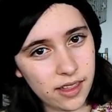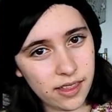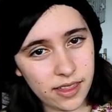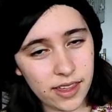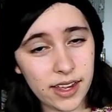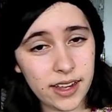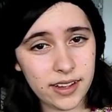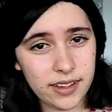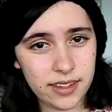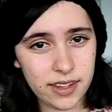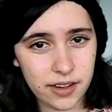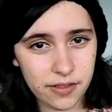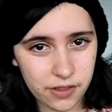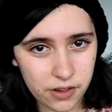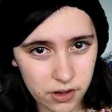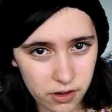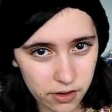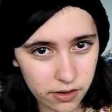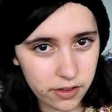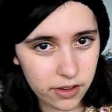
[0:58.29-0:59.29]
things
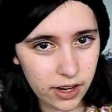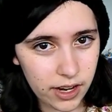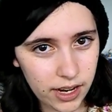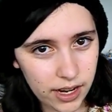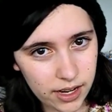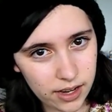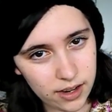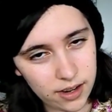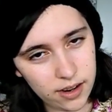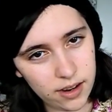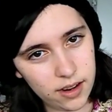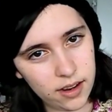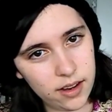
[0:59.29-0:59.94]
I've crocheted